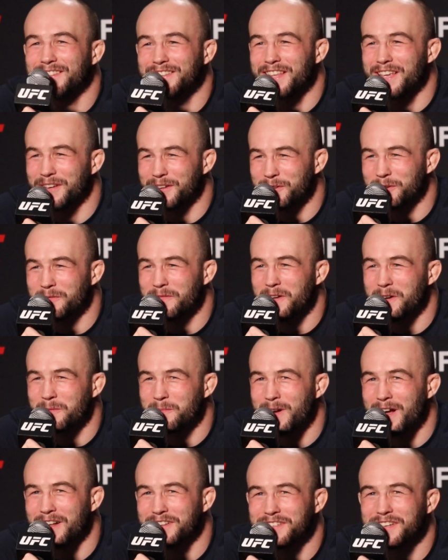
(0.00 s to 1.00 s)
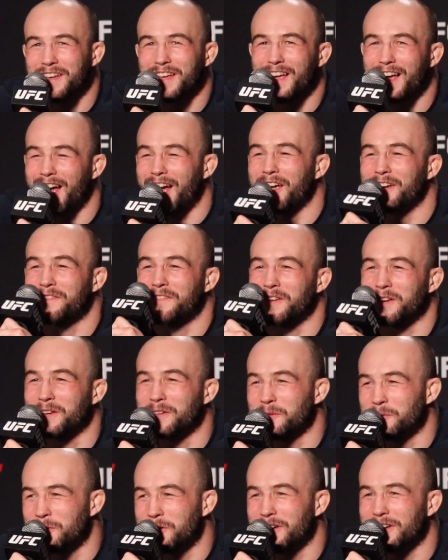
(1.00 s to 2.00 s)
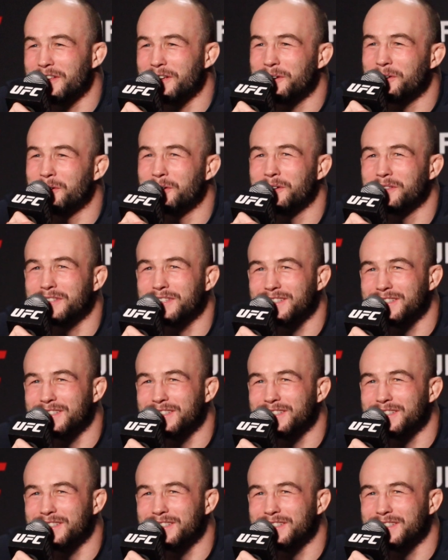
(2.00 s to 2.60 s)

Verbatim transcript: Thank you very much. I feel really good.